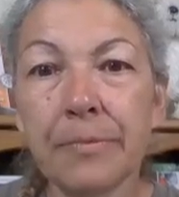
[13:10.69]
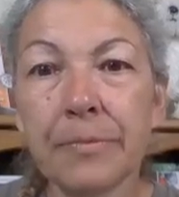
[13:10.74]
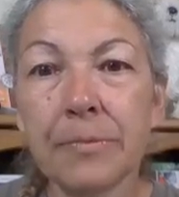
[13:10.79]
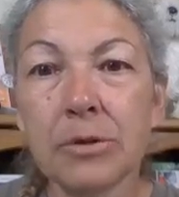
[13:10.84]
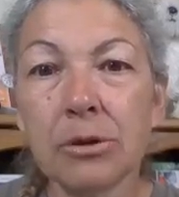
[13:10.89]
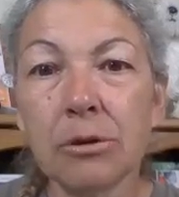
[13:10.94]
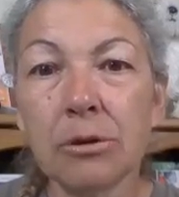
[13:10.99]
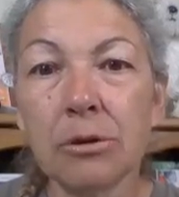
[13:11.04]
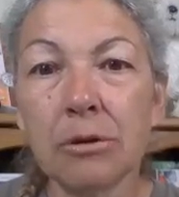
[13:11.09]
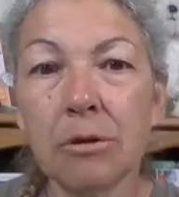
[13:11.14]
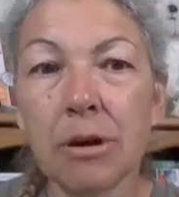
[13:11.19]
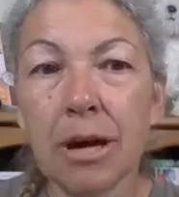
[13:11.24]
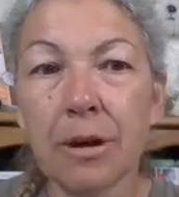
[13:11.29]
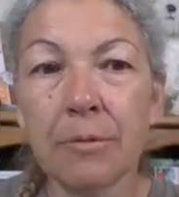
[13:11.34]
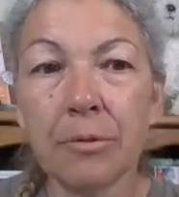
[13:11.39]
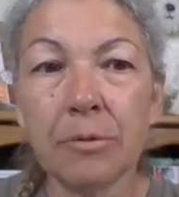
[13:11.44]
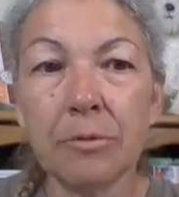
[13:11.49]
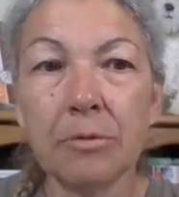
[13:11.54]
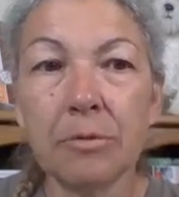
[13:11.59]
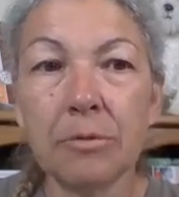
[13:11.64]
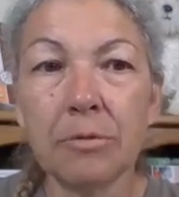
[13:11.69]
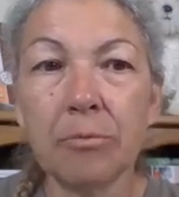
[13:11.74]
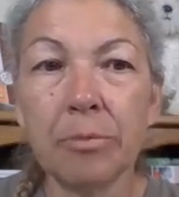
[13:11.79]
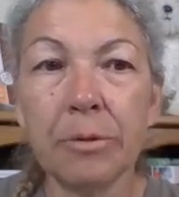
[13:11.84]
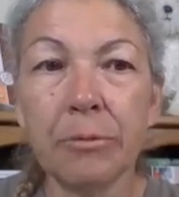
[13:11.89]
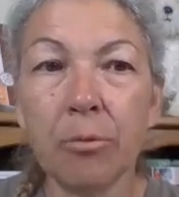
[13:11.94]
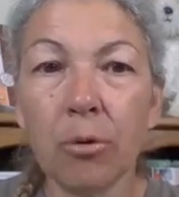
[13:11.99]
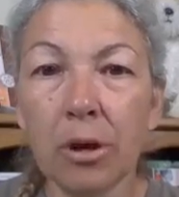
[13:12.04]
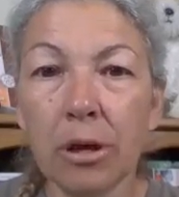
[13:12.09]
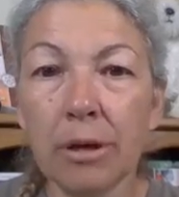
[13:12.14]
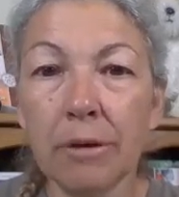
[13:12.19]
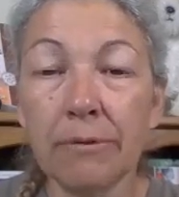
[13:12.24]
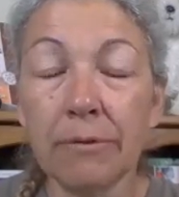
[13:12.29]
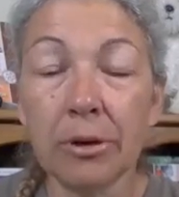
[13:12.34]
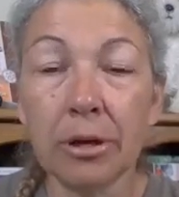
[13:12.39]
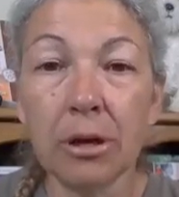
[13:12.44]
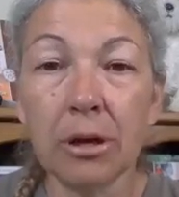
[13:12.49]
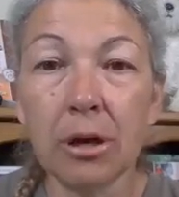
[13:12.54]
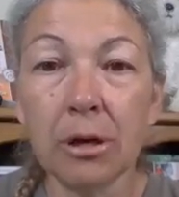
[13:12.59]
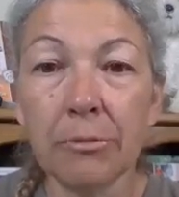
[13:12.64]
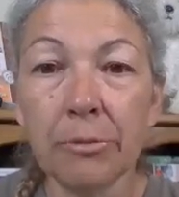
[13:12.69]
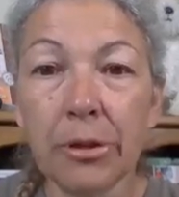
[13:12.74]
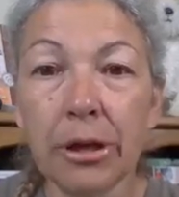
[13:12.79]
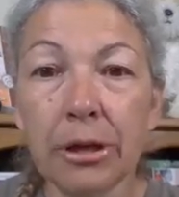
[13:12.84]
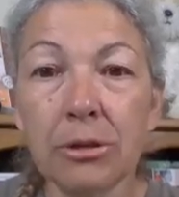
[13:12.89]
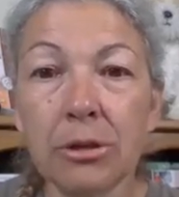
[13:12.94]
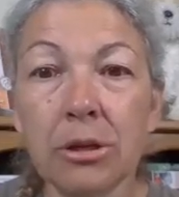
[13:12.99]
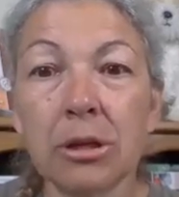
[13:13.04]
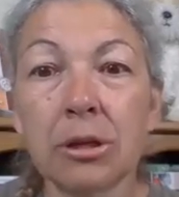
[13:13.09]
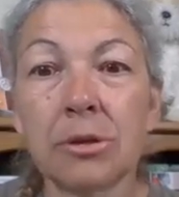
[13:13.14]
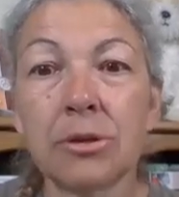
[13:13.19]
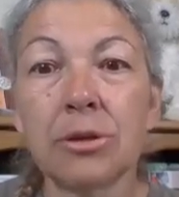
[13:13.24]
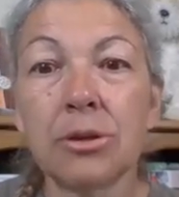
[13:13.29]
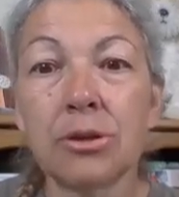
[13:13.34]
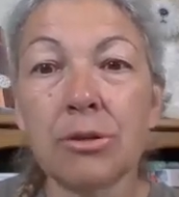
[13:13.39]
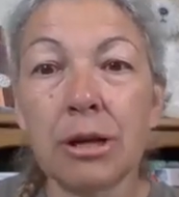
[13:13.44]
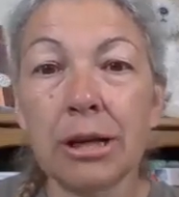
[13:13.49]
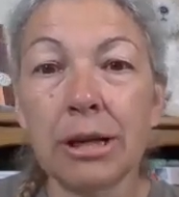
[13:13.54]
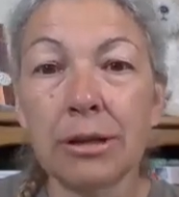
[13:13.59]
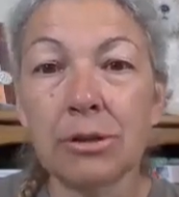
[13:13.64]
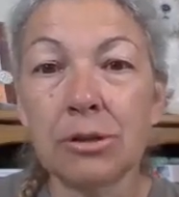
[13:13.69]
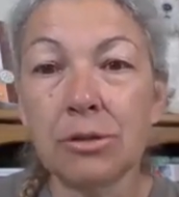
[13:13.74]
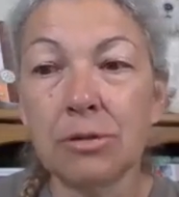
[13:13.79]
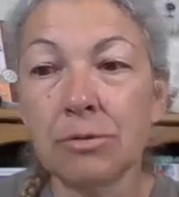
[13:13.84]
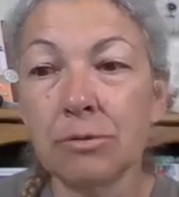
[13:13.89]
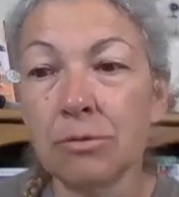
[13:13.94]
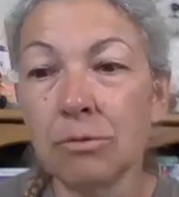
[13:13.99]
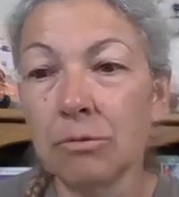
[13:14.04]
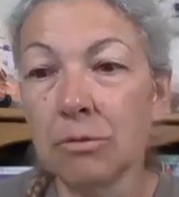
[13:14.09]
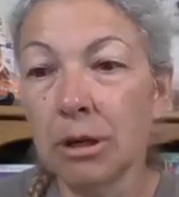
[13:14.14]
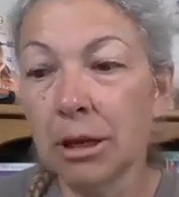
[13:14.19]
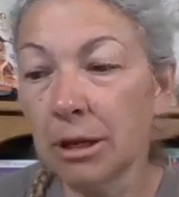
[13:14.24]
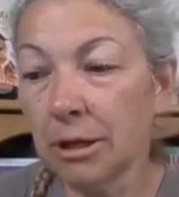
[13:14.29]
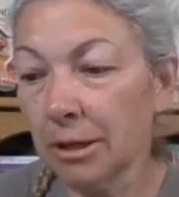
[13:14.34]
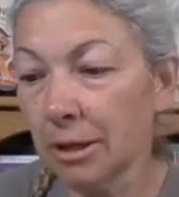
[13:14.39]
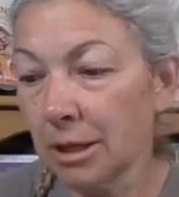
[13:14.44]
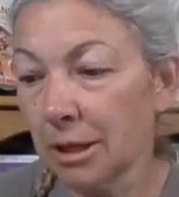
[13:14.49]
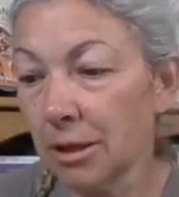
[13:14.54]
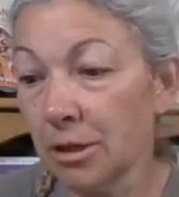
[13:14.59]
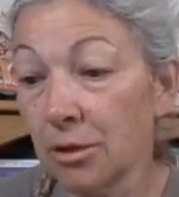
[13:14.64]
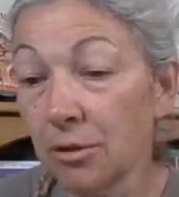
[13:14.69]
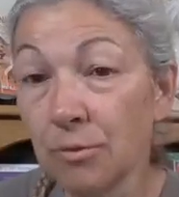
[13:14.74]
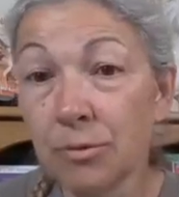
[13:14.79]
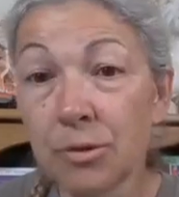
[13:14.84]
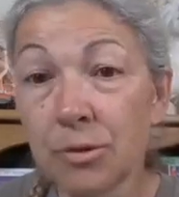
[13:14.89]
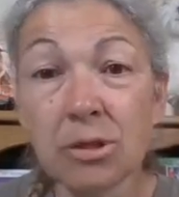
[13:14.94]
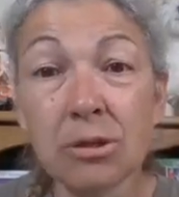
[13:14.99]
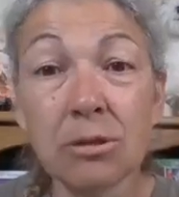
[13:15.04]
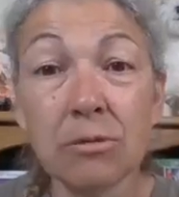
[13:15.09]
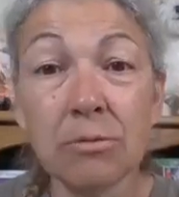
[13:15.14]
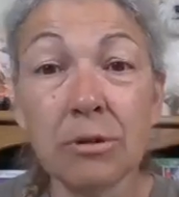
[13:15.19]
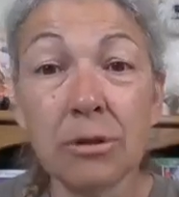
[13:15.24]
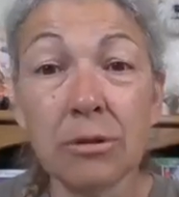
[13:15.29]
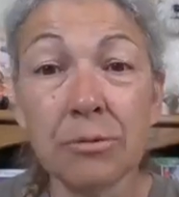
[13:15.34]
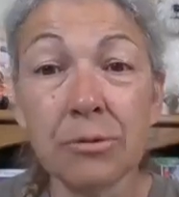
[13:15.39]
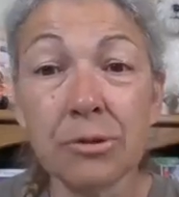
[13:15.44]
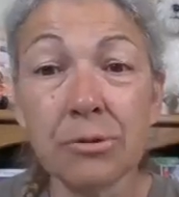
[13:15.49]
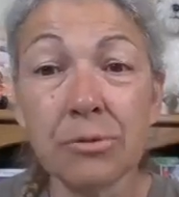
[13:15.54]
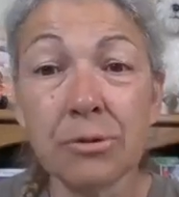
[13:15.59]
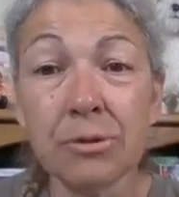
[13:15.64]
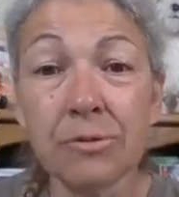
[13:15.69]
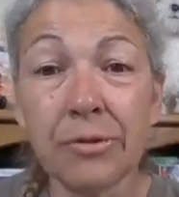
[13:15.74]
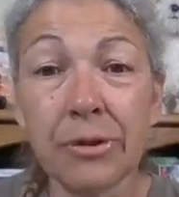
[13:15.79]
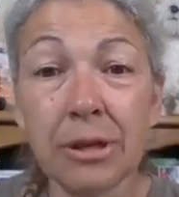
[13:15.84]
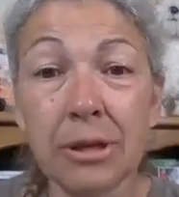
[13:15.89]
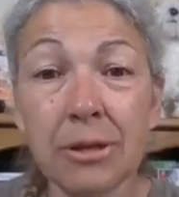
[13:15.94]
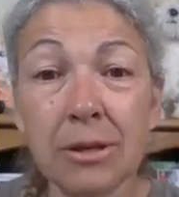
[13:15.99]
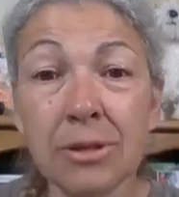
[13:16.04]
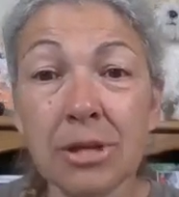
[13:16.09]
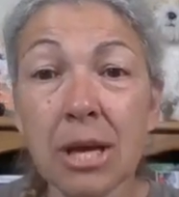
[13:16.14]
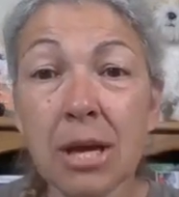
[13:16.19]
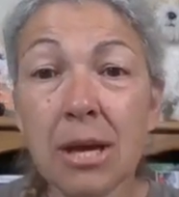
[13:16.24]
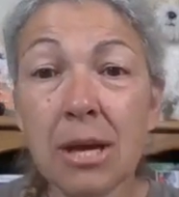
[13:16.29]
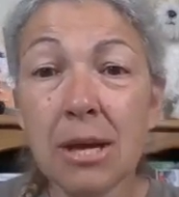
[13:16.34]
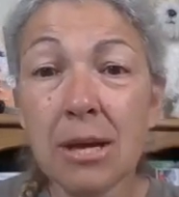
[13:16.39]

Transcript: So I would be working very hard with that dog to try to get it used to doing those sorts of things.